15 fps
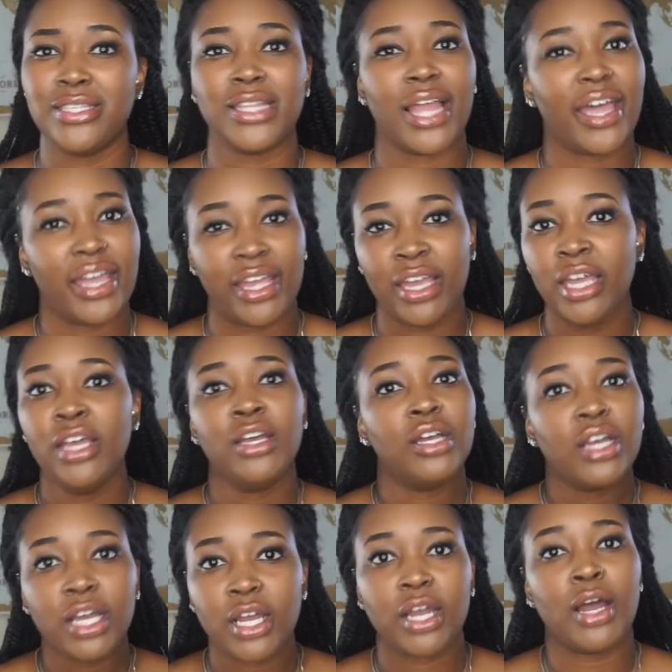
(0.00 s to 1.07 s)
Like,
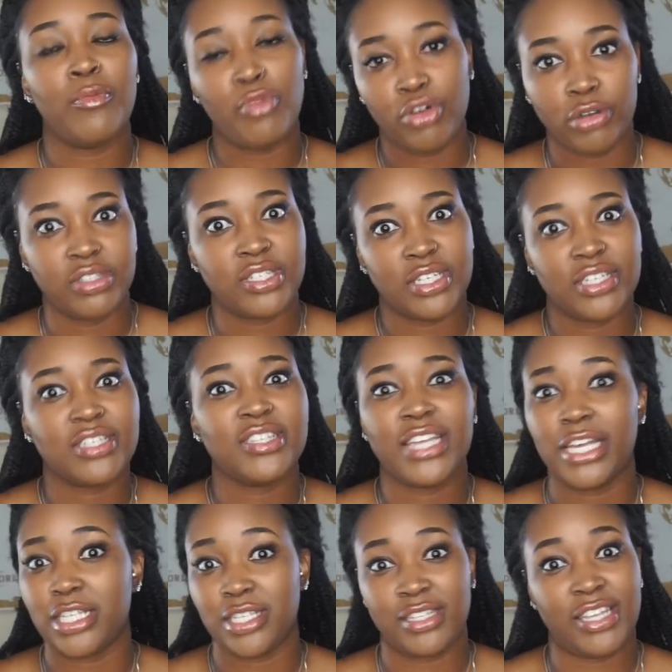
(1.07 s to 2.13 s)
come on, sis,
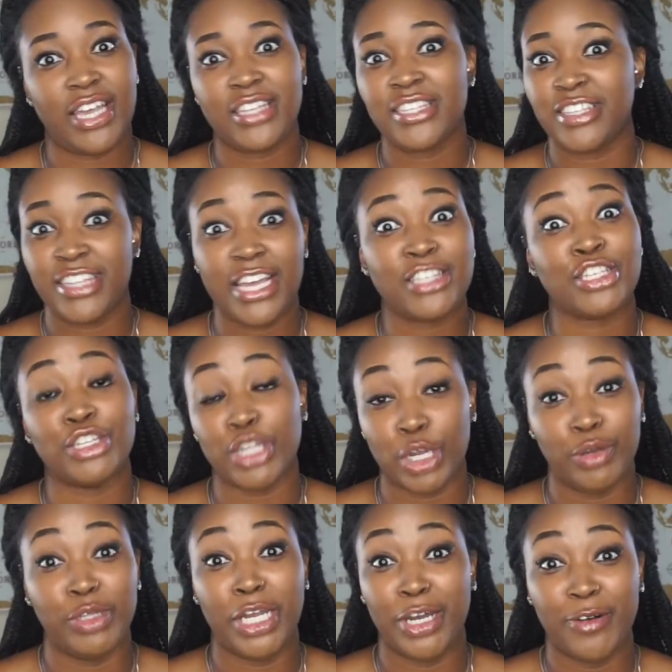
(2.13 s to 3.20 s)
that's a
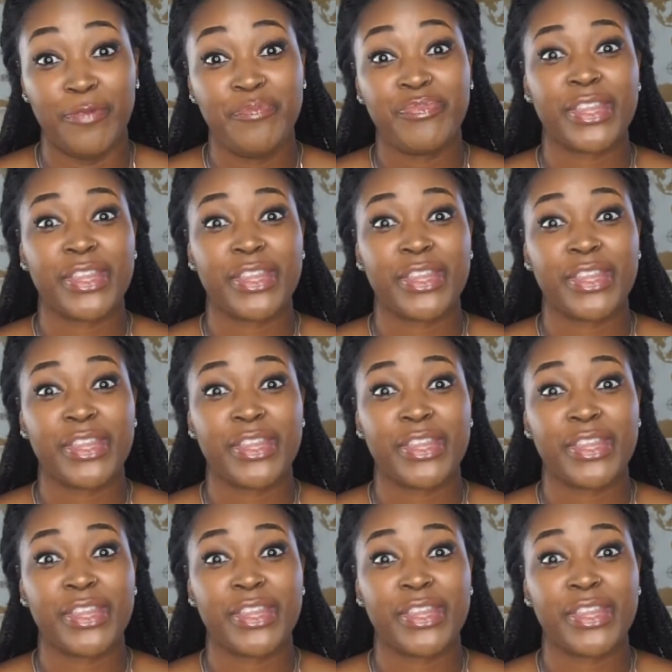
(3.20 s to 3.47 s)
no-no.